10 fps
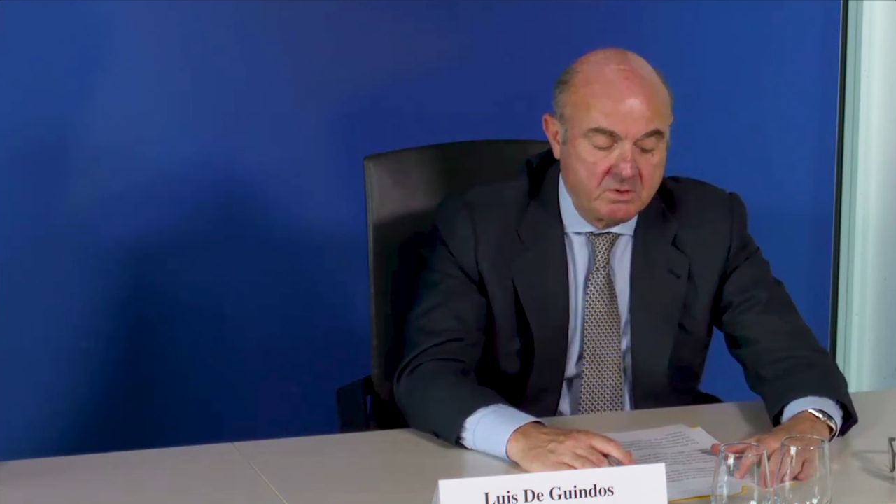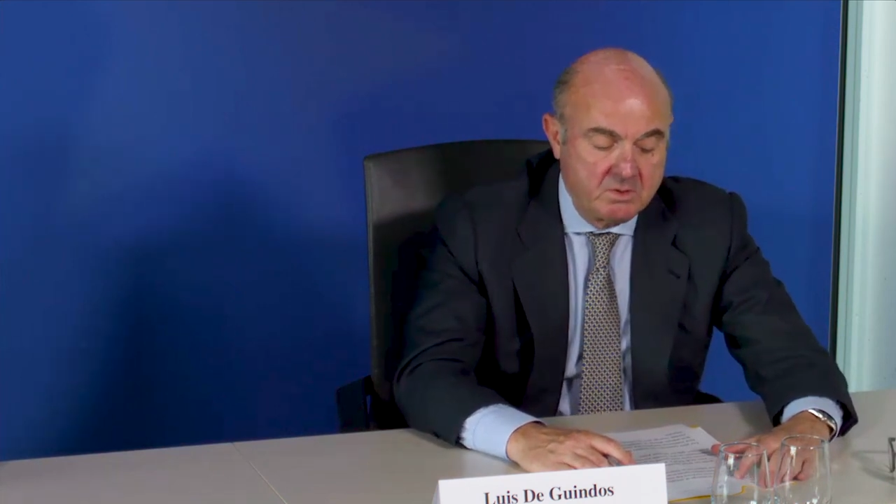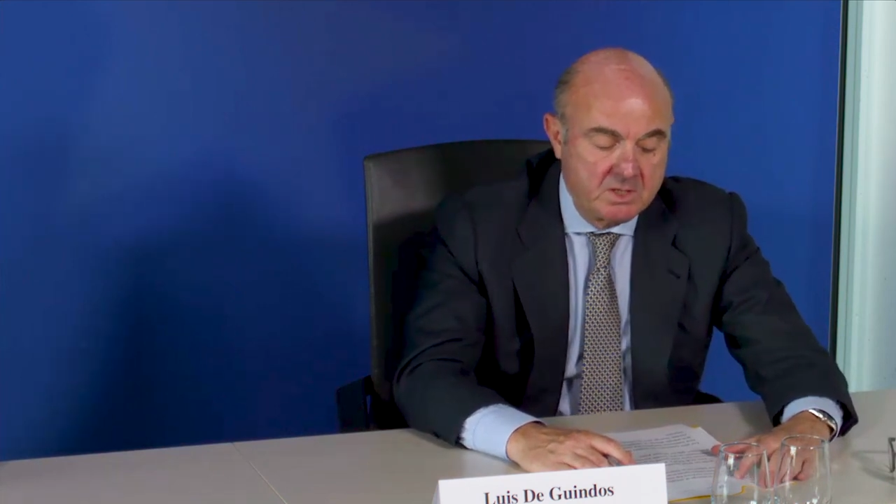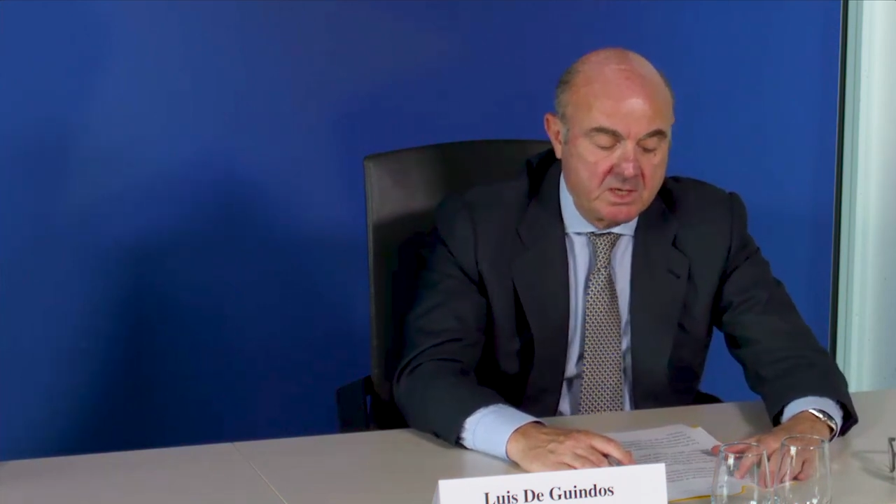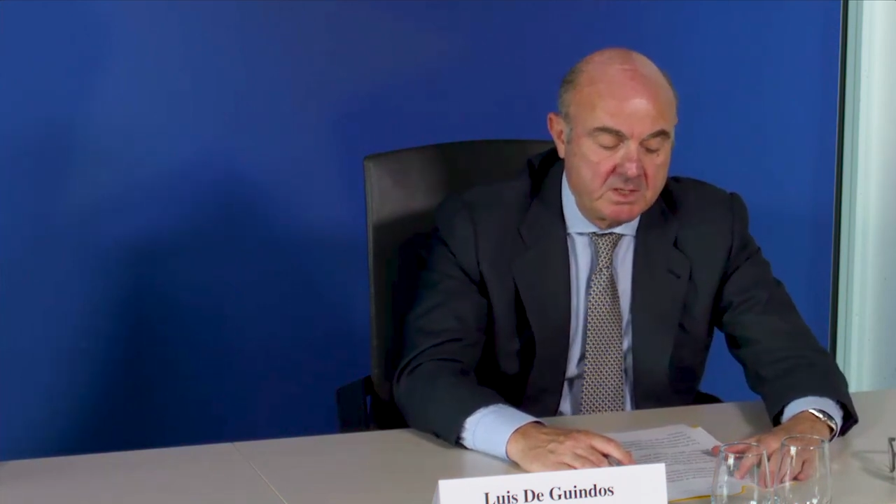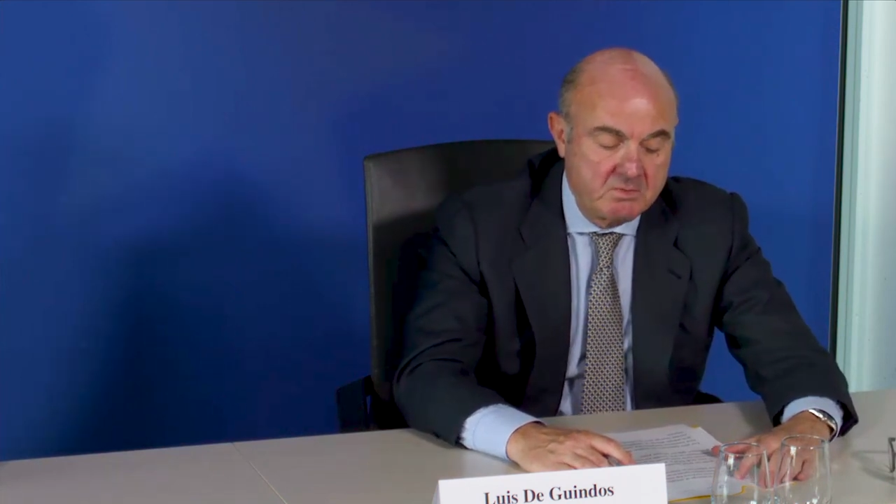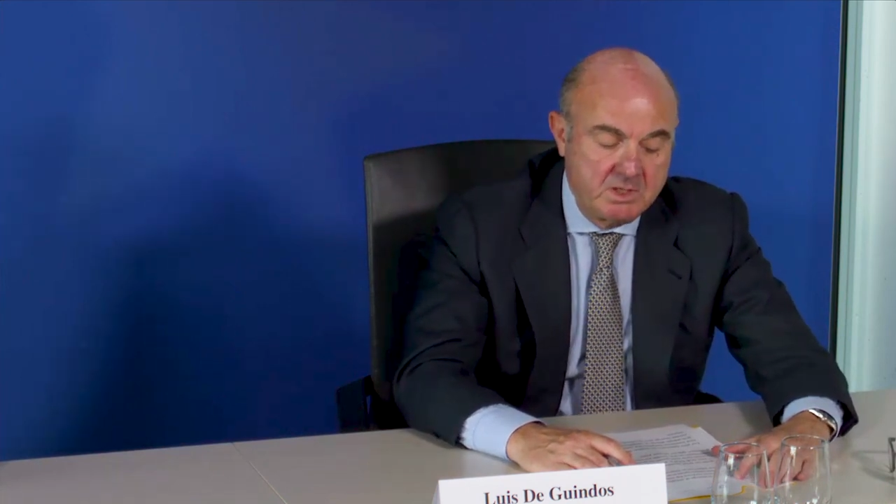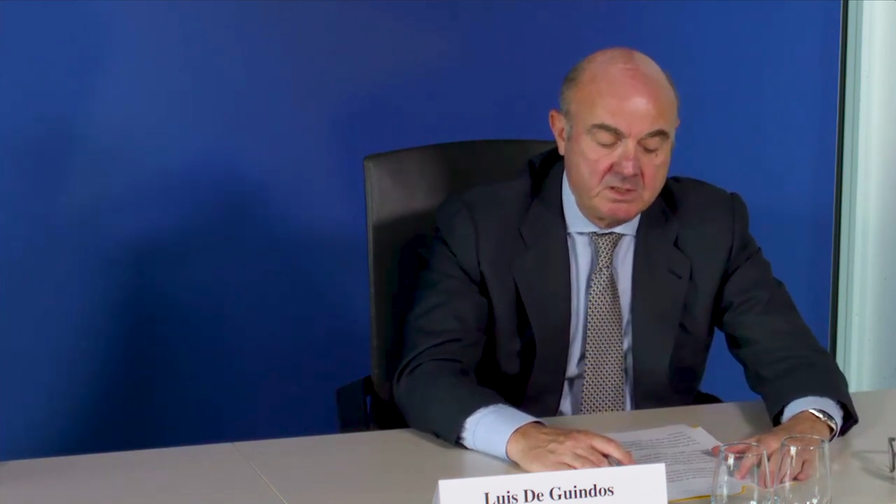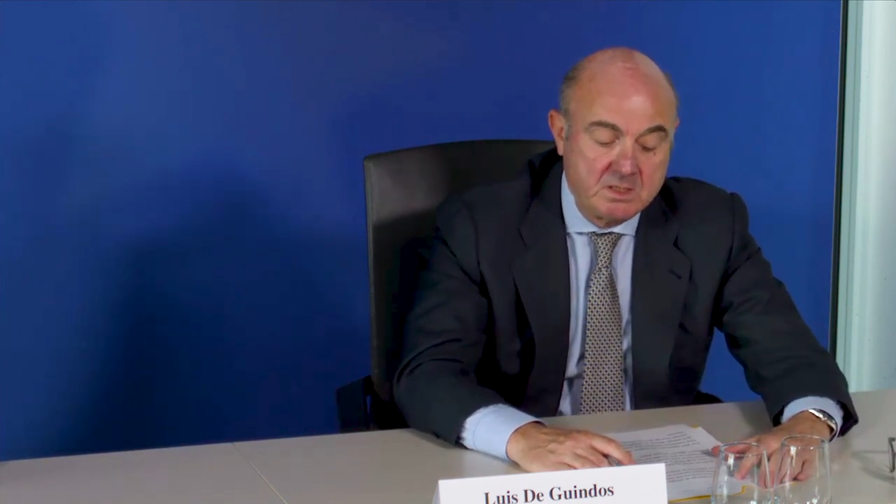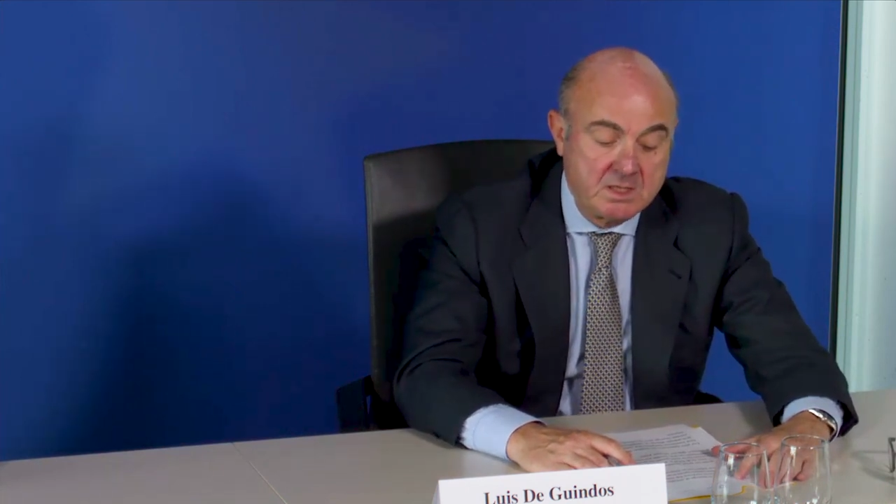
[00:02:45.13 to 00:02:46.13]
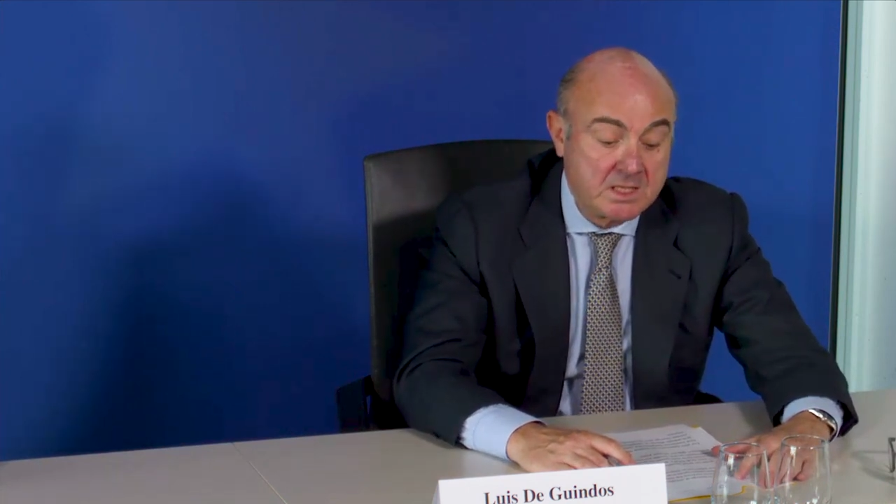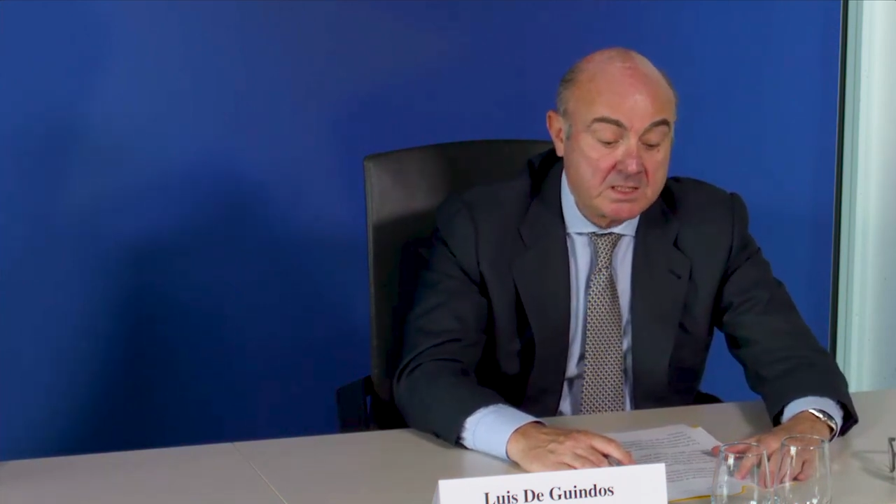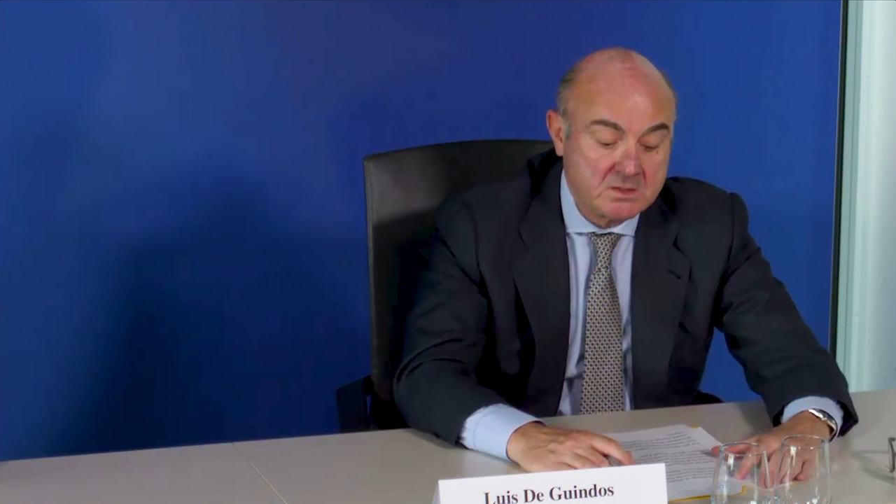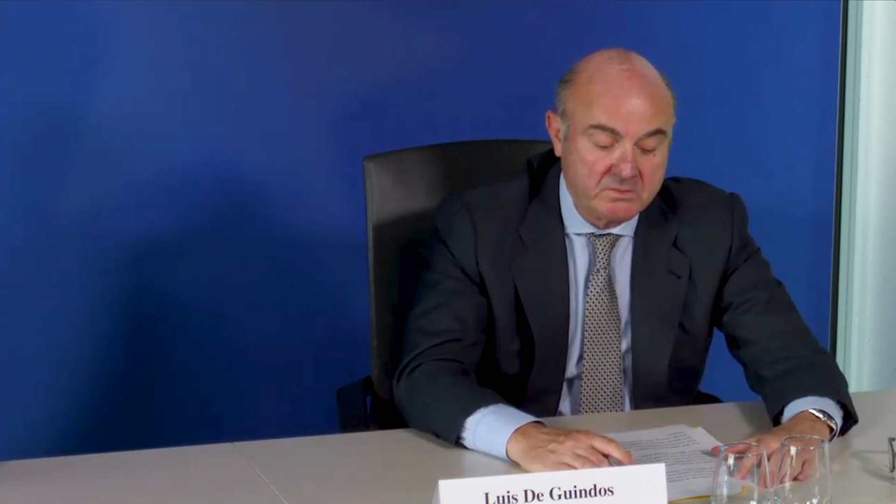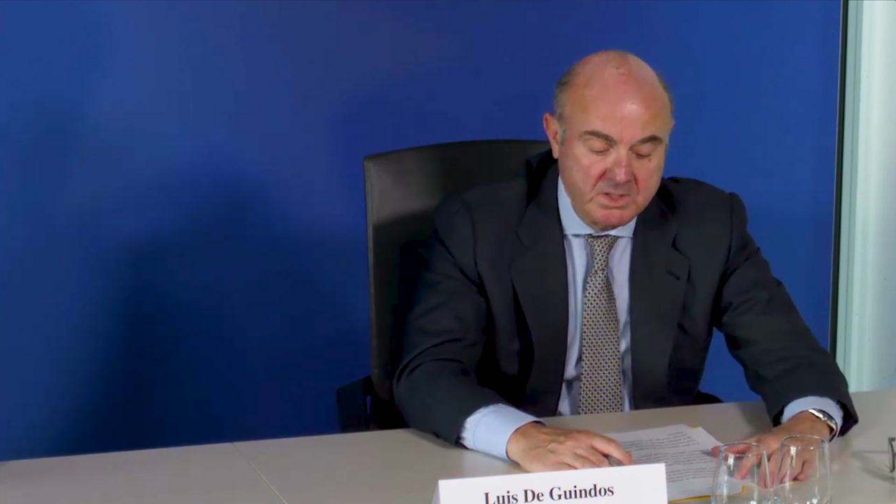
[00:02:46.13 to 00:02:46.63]
from climate related
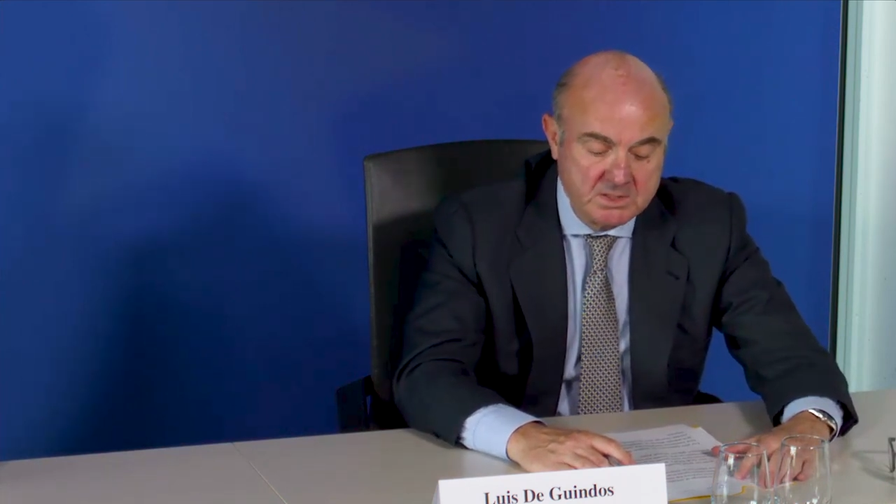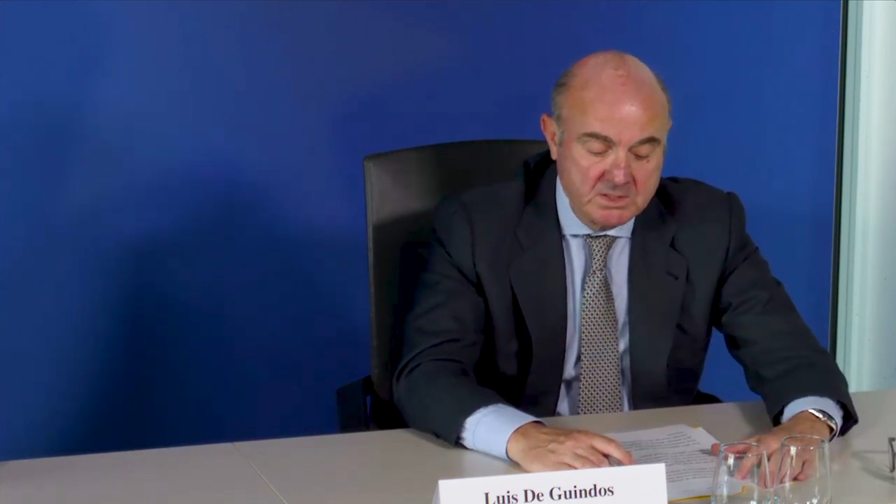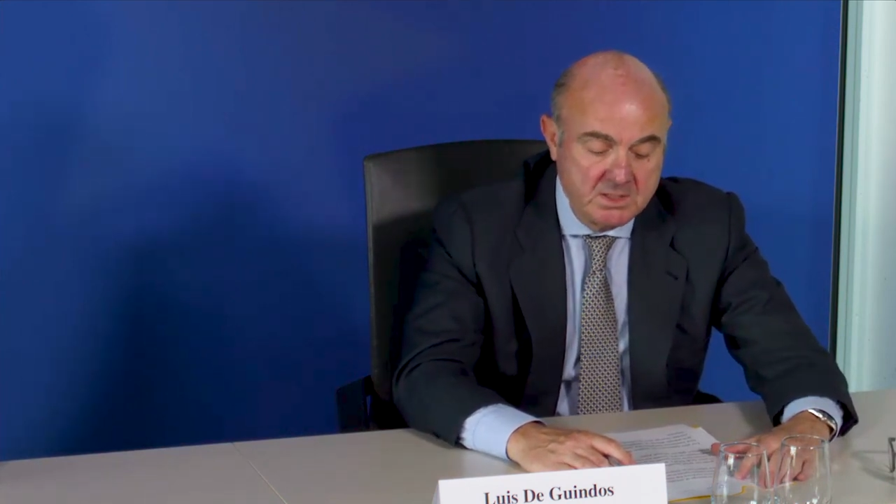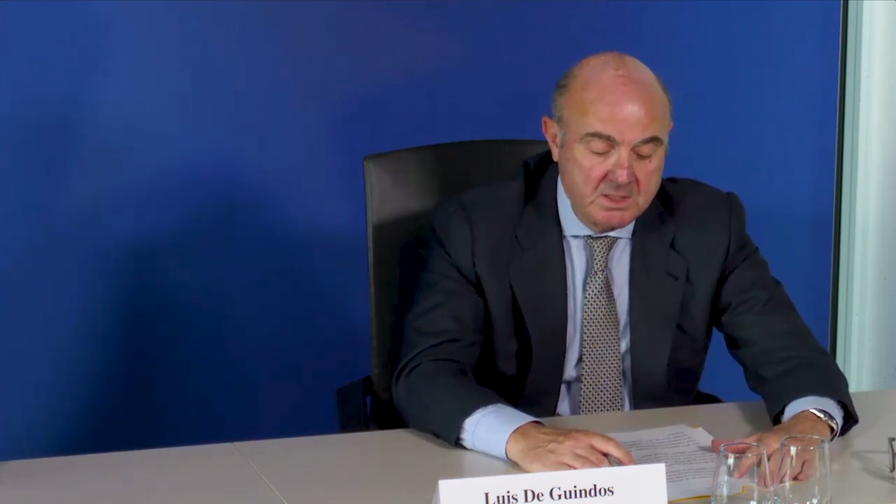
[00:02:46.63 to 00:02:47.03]
catastrophes